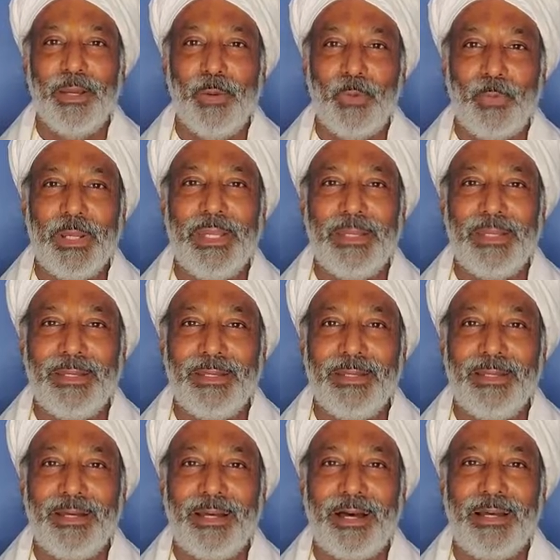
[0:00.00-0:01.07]
we
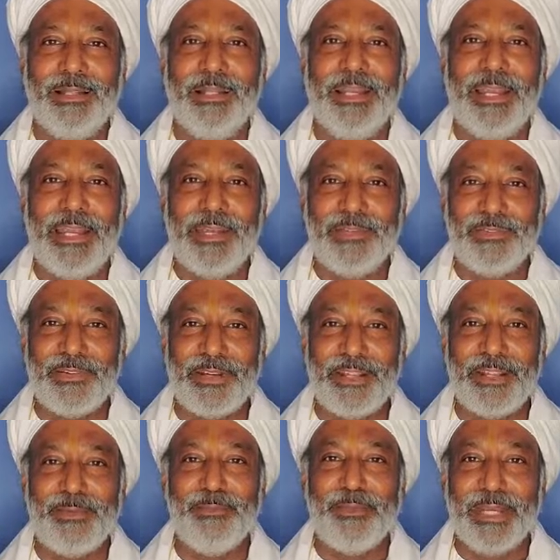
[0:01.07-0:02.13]
are the angelic
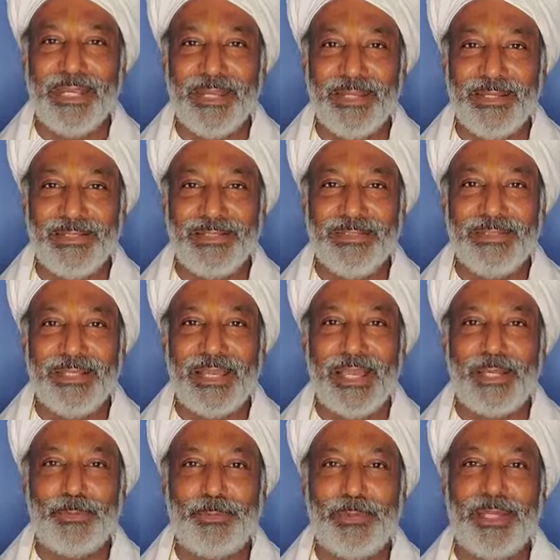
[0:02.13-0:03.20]
beings
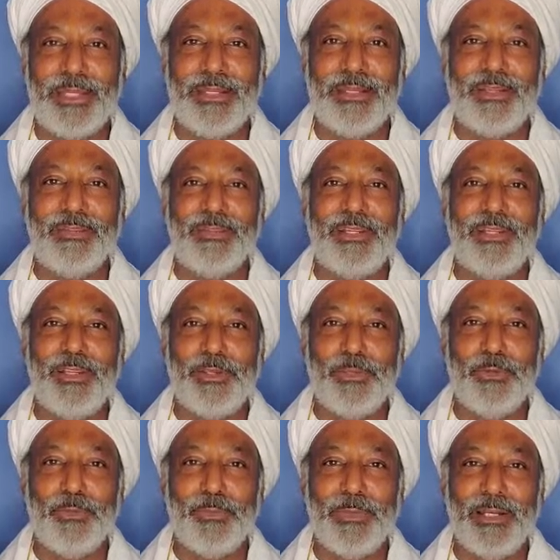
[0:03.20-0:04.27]
experiencing the
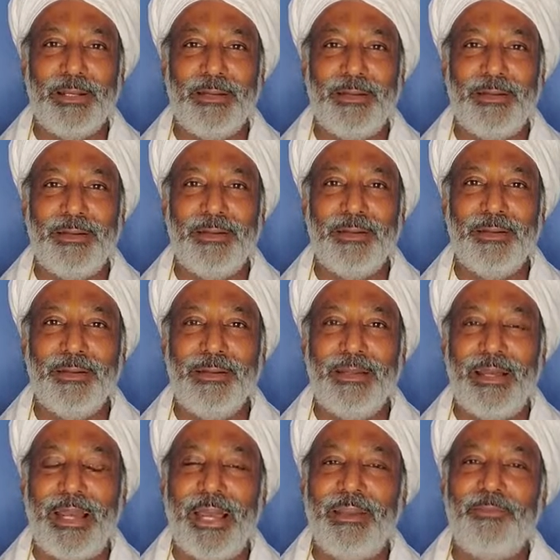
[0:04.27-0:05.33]
human
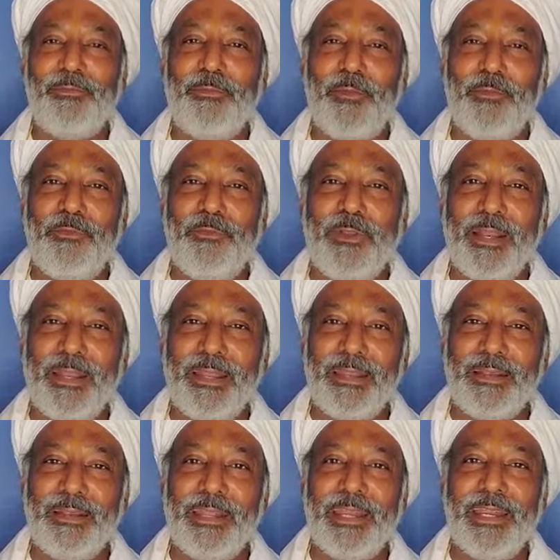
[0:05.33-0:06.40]
and
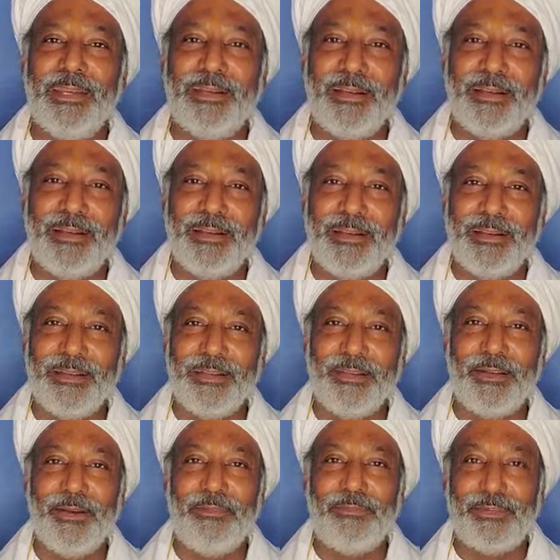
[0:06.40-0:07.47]
fulfilling the eternity
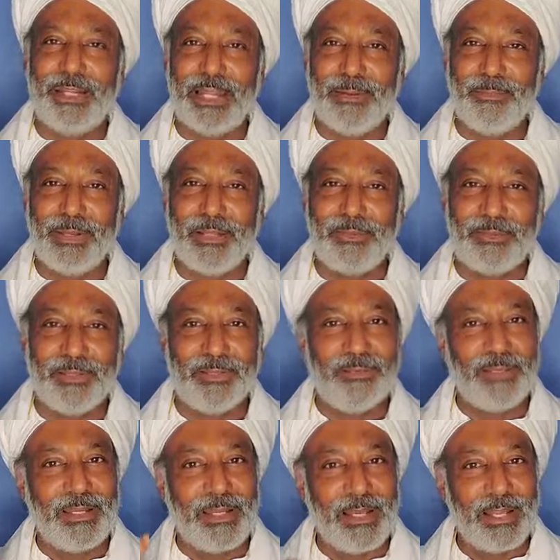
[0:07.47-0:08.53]
of timelessness
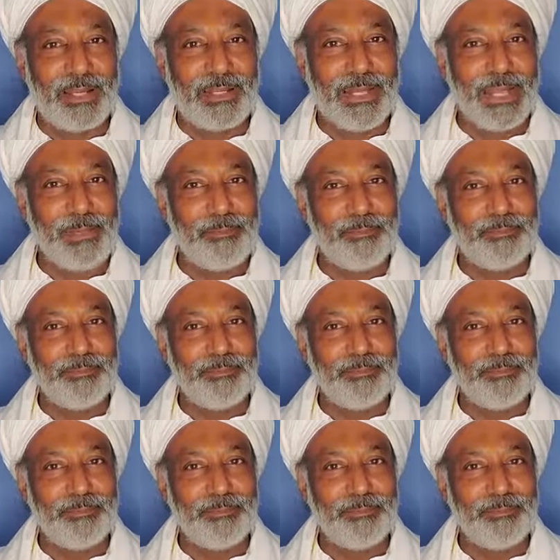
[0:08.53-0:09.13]
in our time.